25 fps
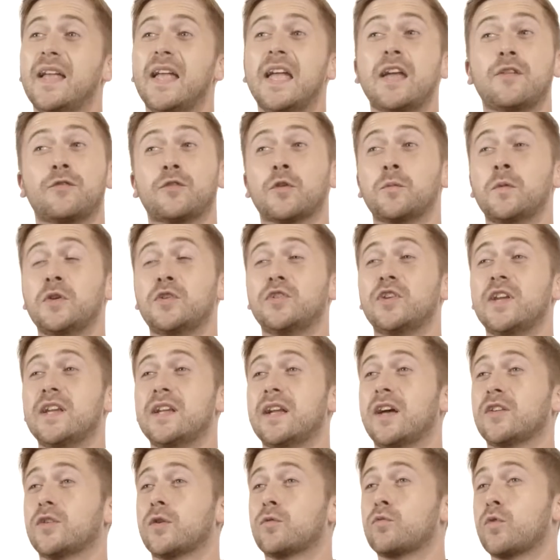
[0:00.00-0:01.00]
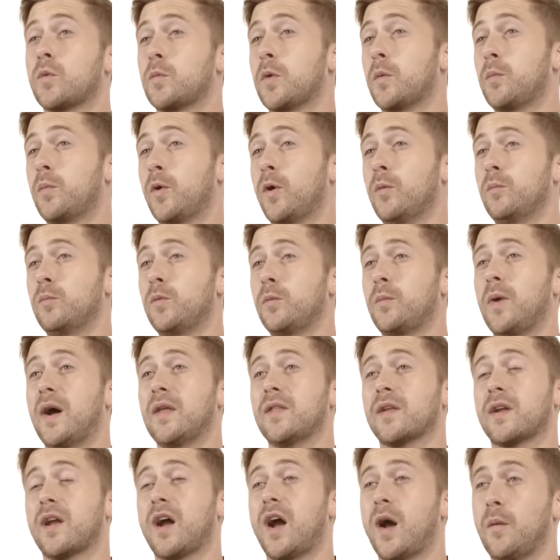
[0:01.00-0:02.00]
If the machine has a rubber pump by
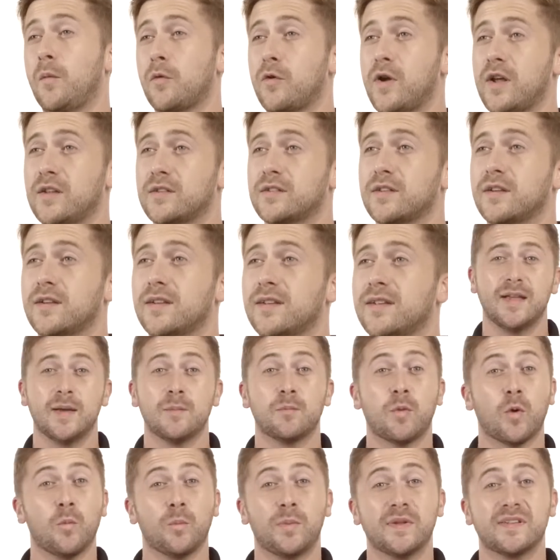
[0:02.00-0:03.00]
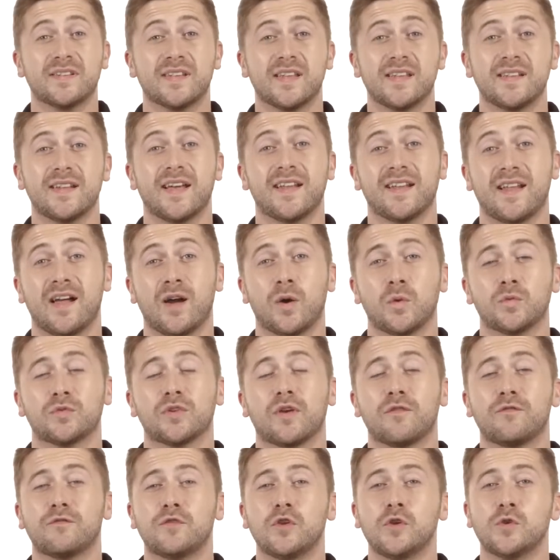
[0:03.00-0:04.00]
the carburetor, pump it in and out a
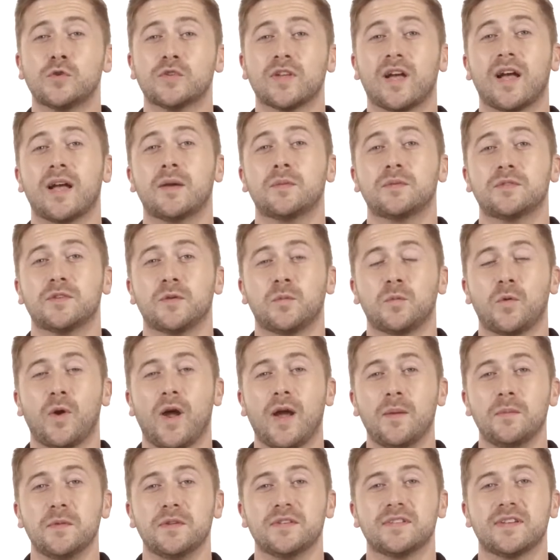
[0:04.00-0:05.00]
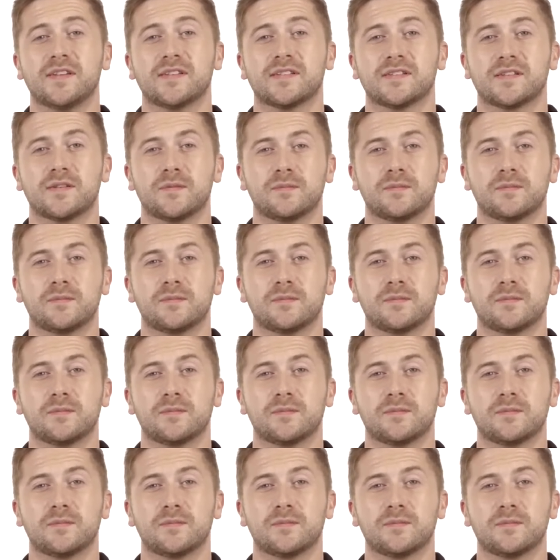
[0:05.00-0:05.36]
few times to prime the system.